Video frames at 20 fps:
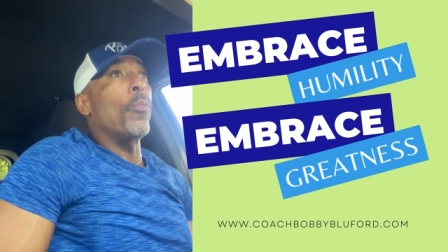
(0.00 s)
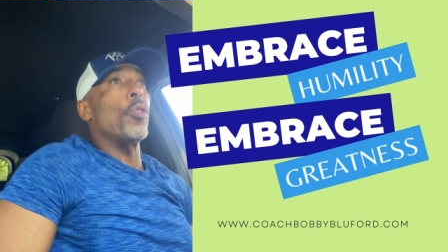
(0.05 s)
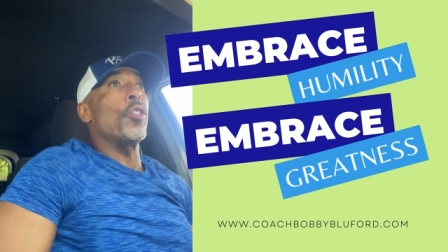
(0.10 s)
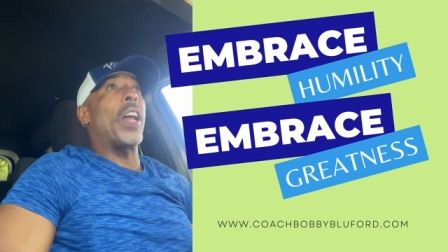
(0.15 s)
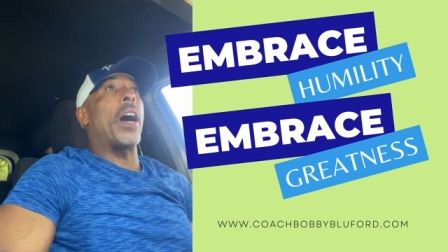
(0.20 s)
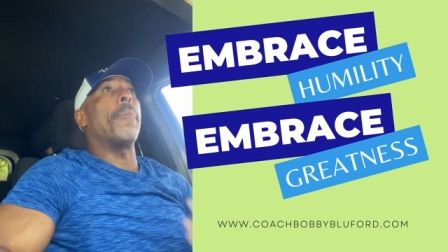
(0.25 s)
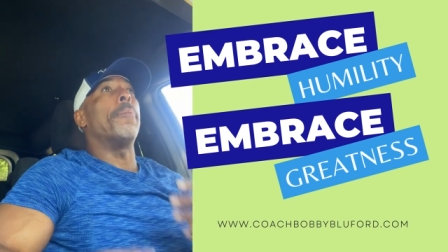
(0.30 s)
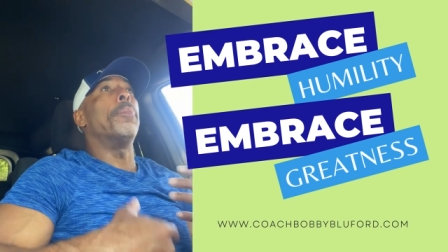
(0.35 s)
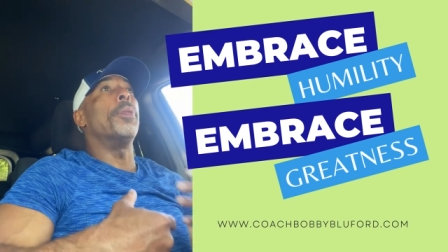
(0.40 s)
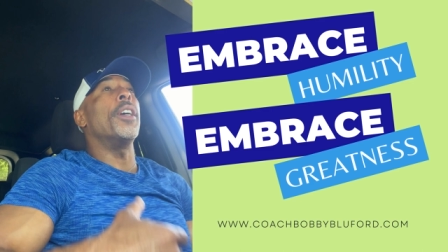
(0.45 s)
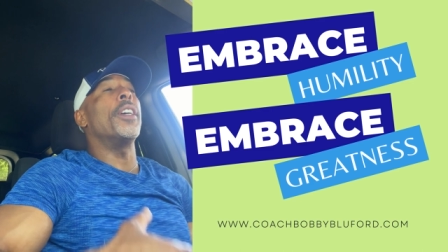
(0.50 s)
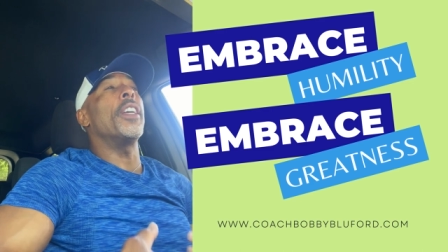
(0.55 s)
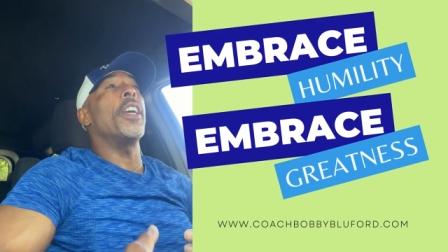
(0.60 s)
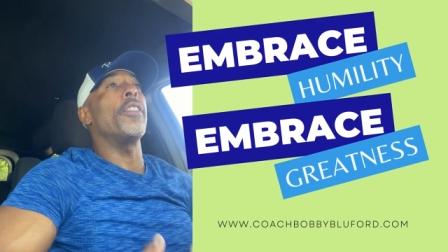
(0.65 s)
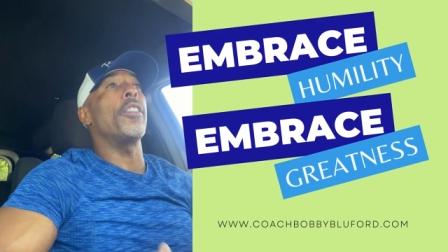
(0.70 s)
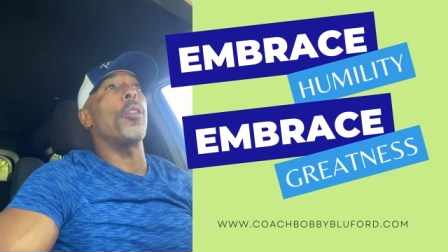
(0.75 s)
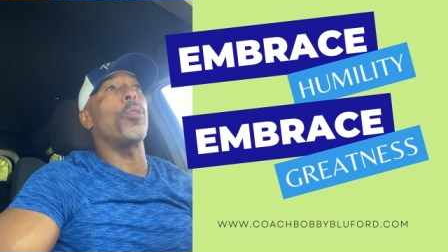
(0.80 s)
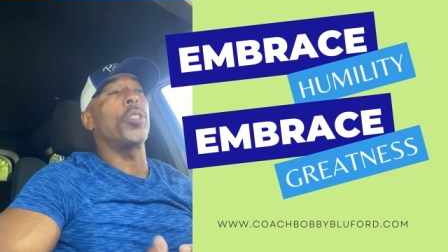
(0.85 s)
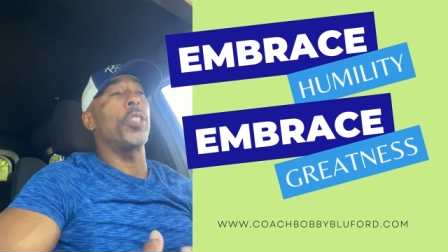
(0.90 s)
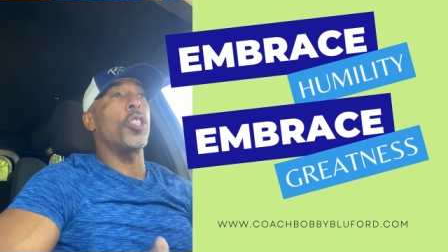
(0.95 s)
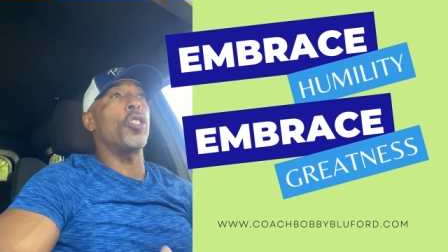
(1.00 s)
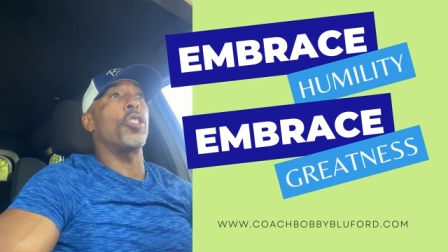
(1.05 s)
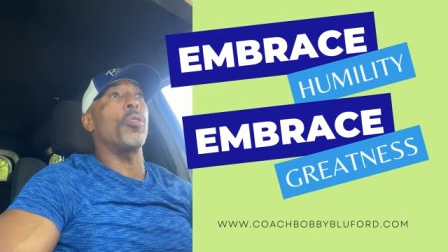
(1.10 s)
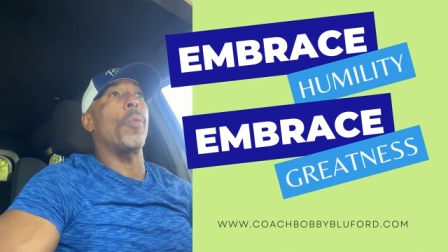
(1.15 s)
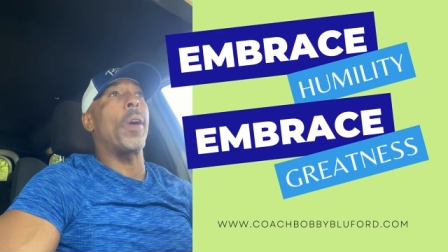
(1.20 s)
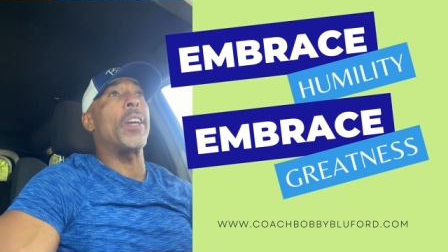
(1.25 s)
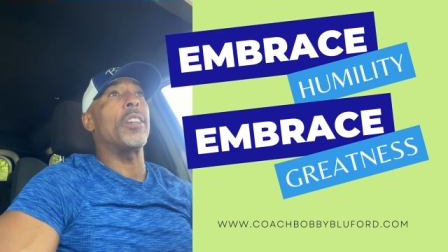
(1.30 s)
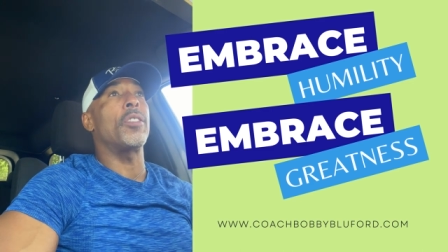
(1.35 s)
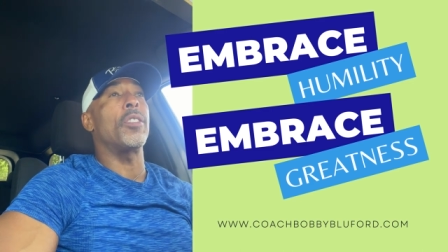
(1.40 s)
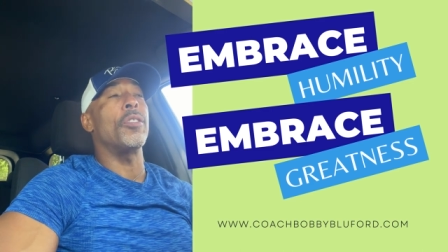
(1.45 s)
When you're not put in those
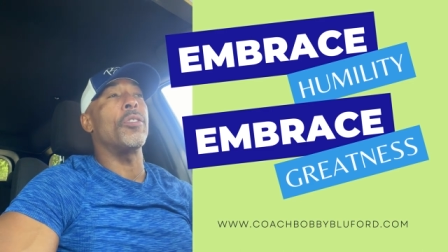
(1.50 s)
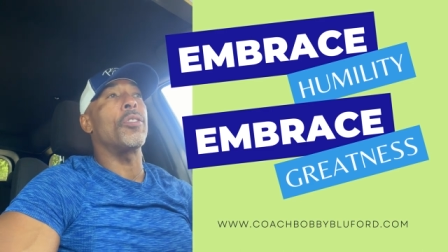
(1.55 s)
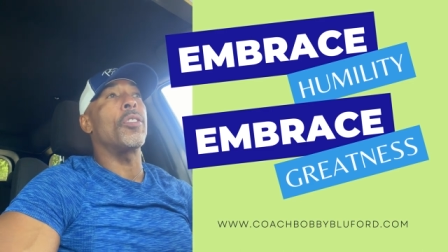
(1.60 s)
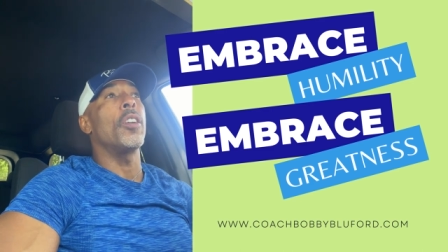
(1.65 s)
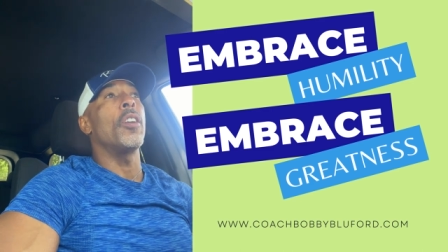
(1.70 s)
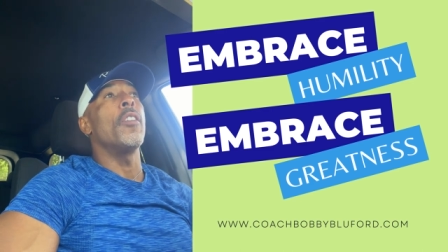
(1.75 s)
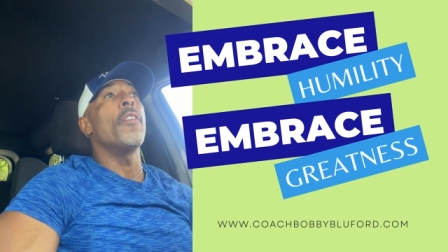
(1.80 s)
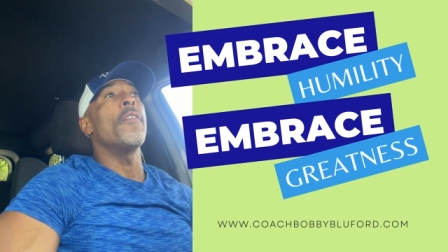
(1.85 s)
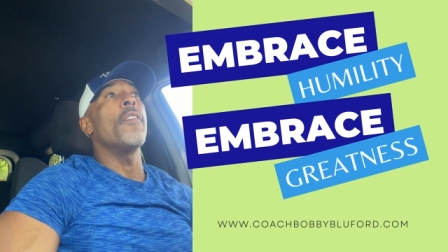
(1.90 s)
situations